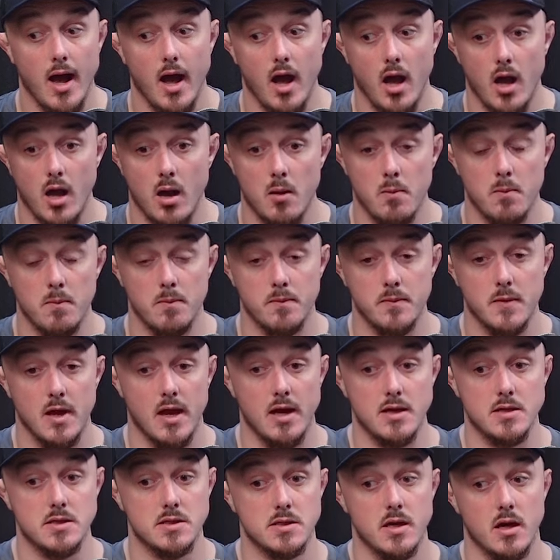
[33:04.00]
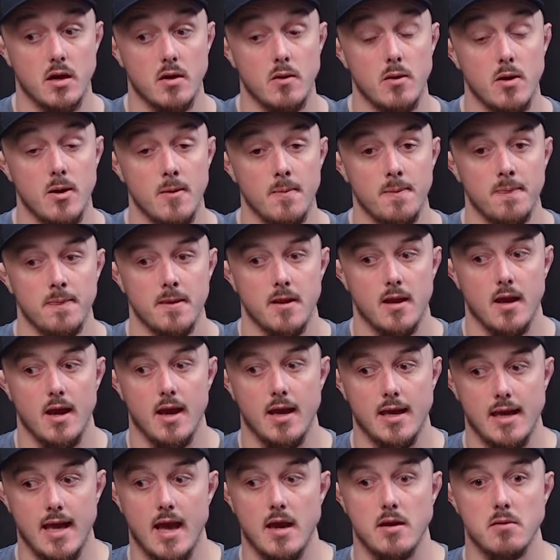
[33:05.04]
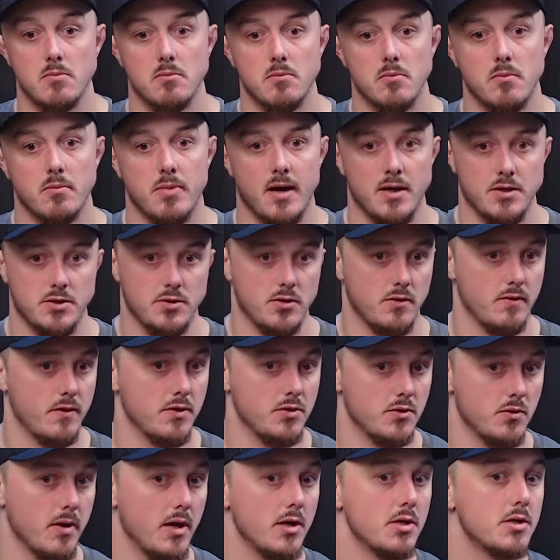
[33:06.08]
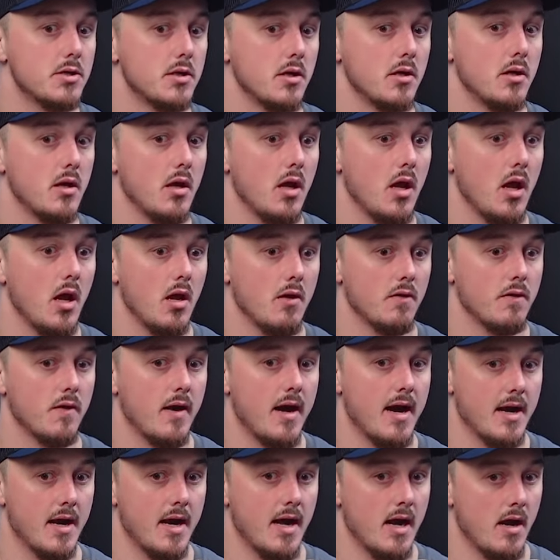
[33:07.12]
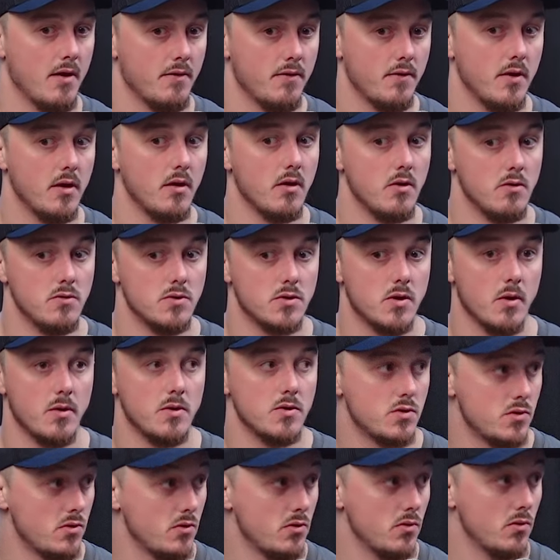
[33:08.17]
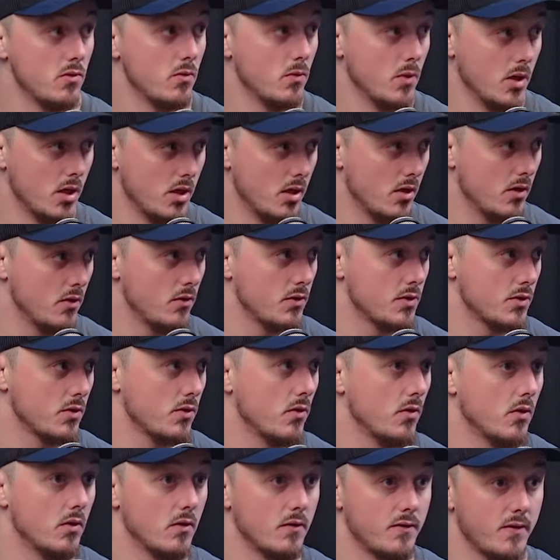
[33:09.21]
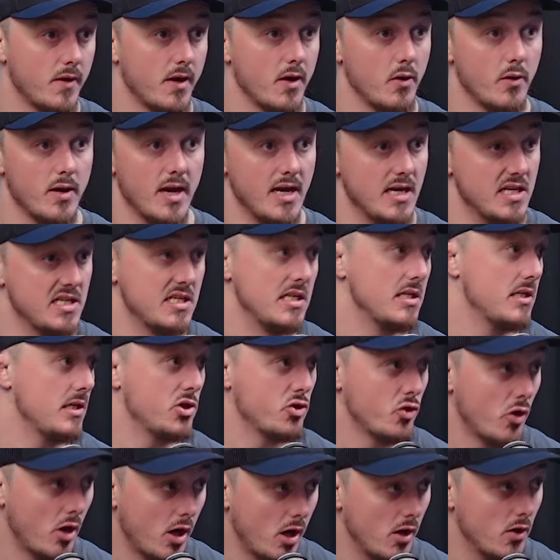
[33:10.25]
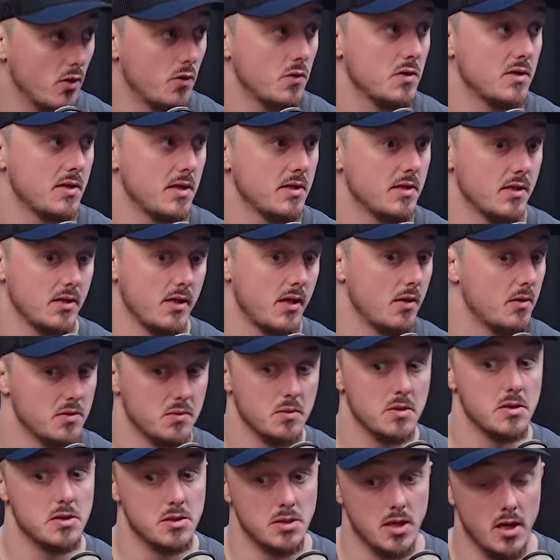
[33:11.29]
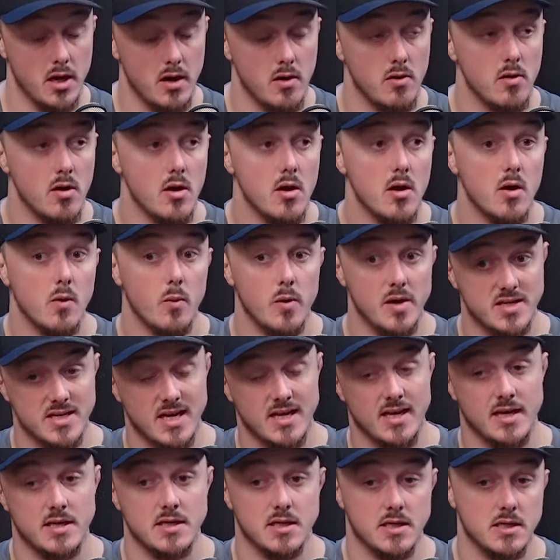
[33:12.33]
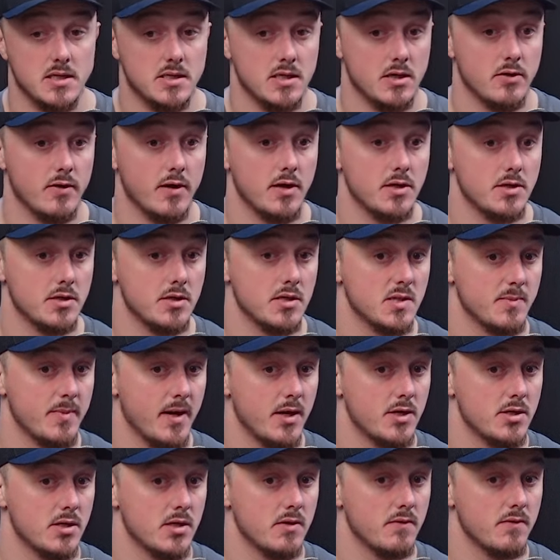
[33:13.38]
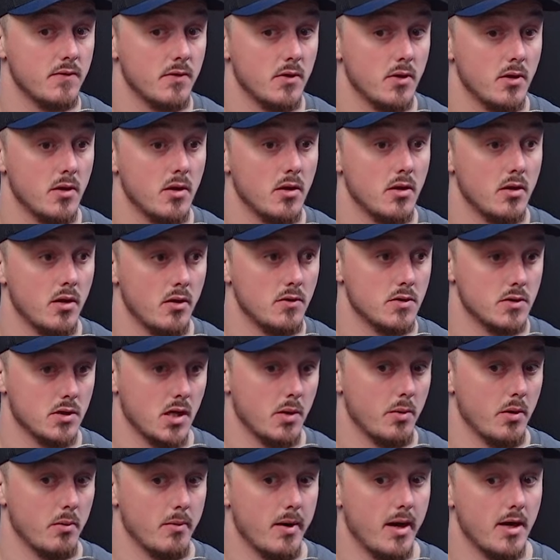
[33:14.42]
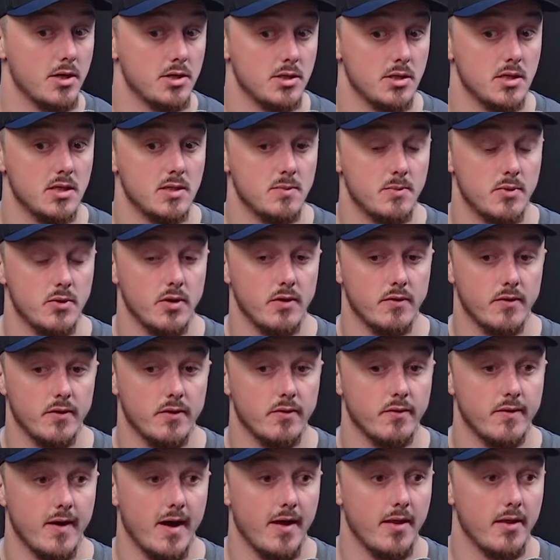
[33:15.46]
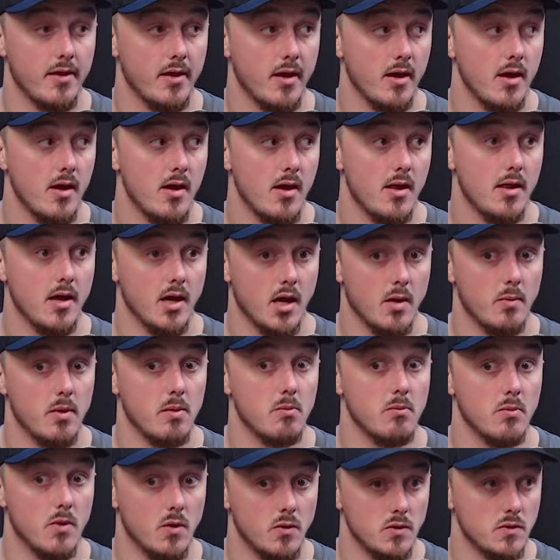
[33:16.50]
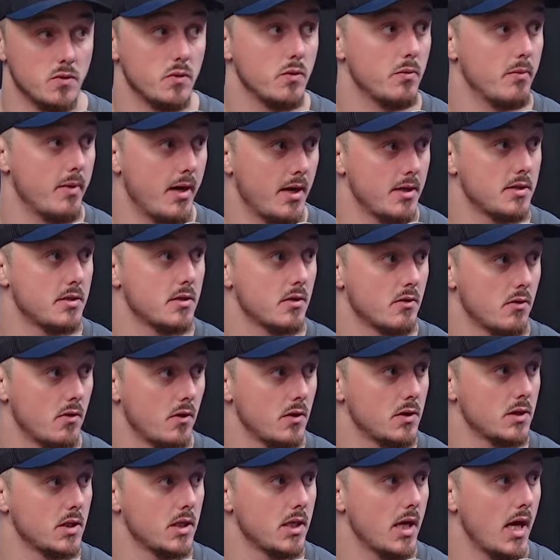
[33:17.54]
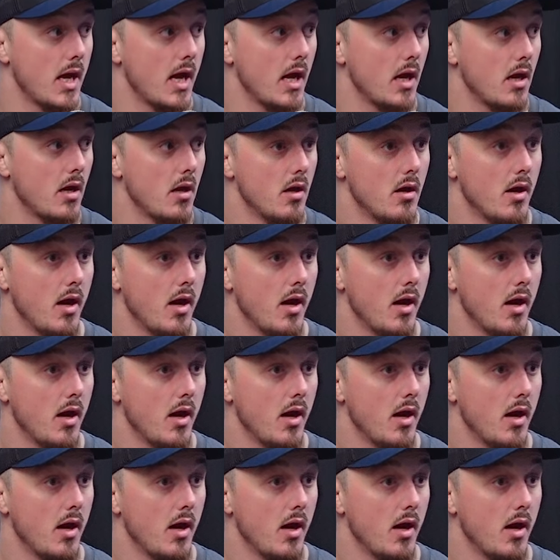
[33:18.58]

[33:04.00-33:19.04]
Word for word: And so, again, back to your original question, if I had an athlete who's going to Worlds or fighting on ADCC trials, things like that, which we do, we take that into consideration, especially for those type of matches, purely for the fact that there could be multiple matches across the day.